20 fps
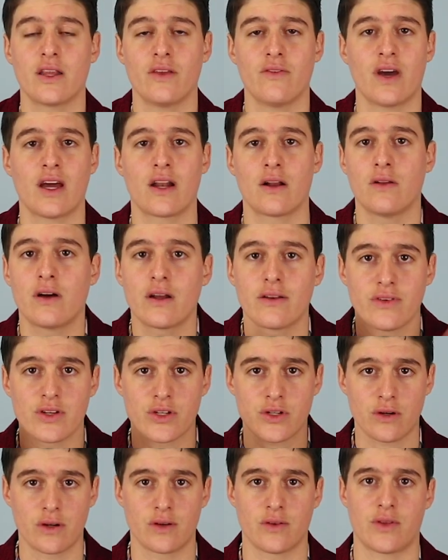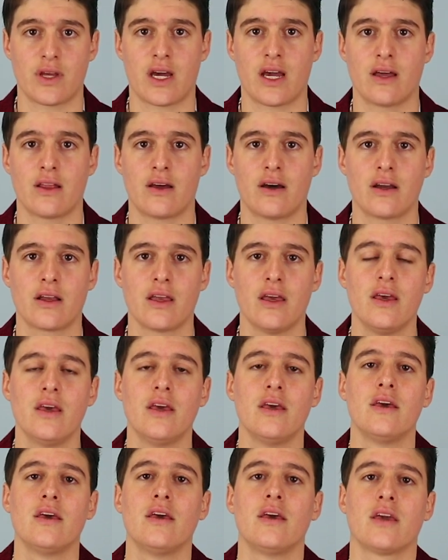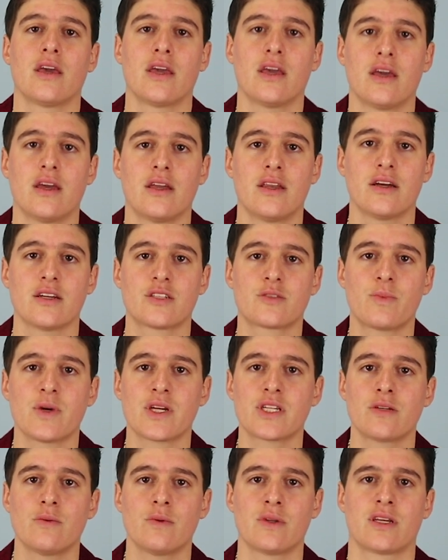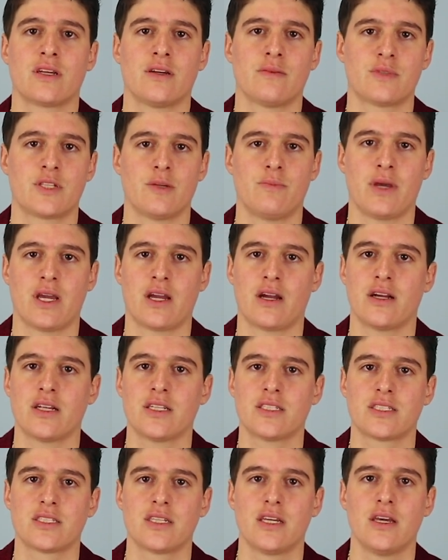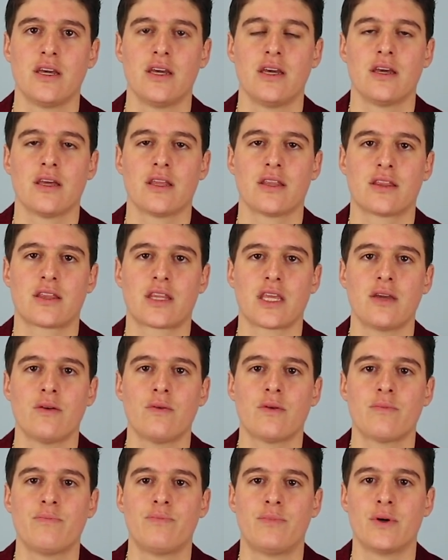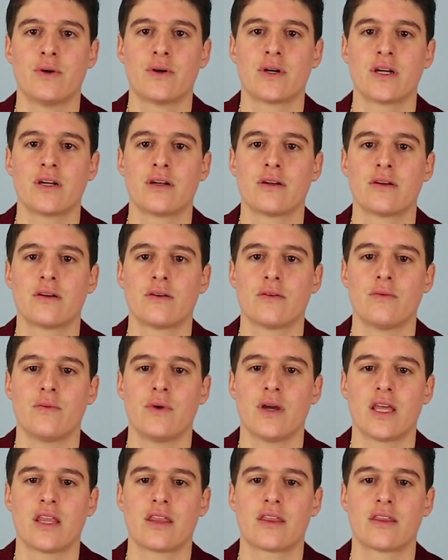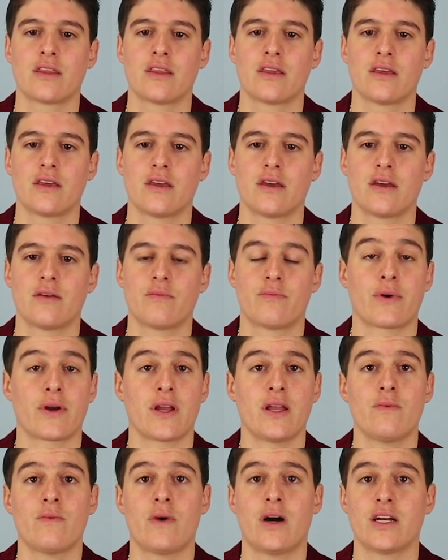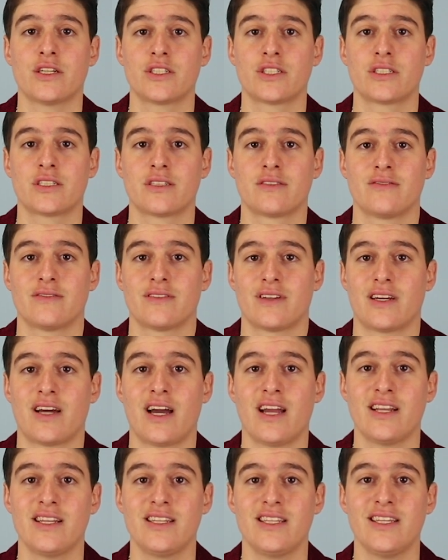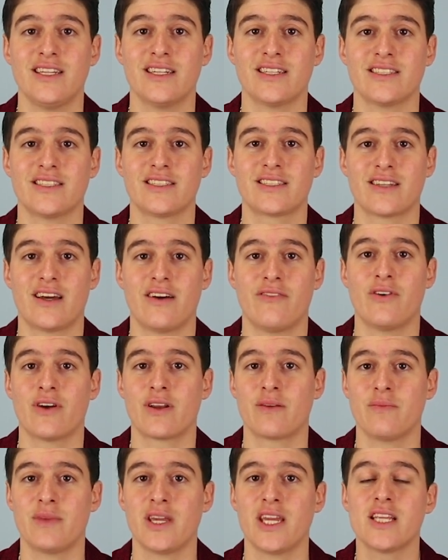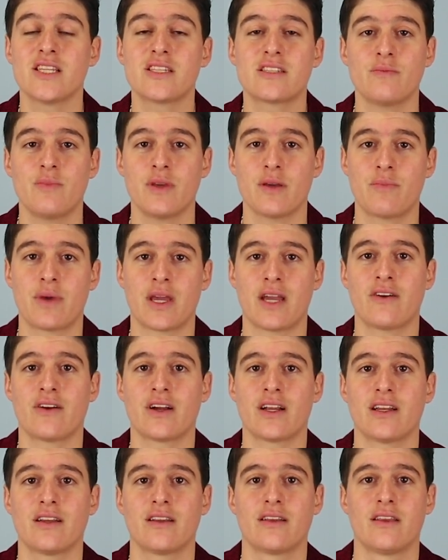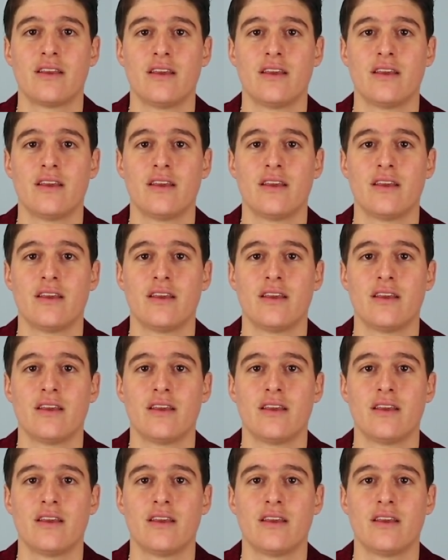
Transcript: and you've had a lot of internal dialogue. And especially when it comes to parents, they were born with brainwashed ideas of what it means to be a parent.